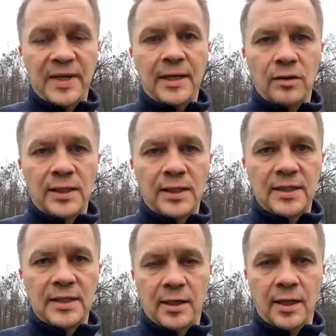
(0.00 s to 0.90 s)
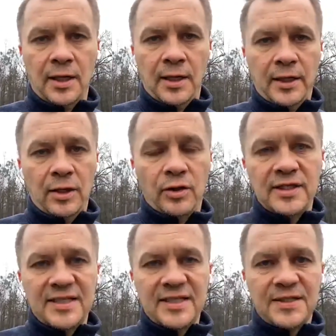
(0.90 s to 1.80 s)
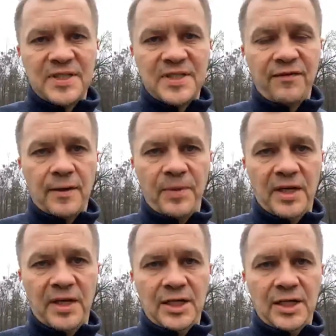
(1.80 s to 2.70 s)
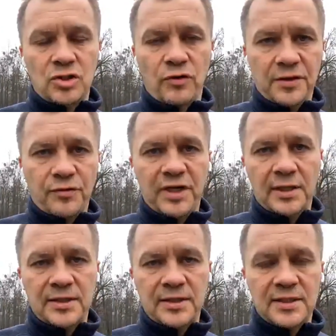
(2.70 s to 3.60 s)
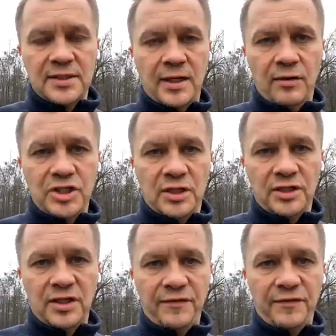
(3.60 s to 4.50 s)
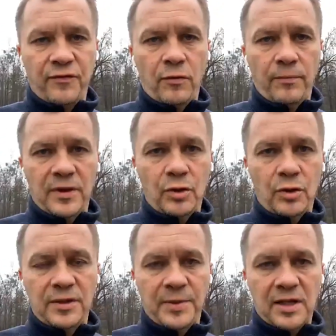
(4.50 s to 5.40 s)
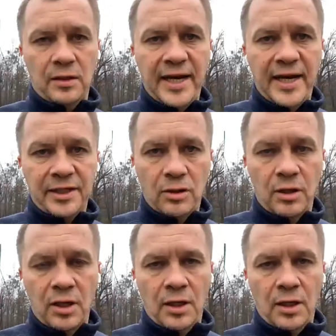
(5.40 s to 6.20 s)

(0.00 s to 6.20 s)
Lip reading: Medical kits are, these are specific combinations of ingredients there, which are different from your typical NATO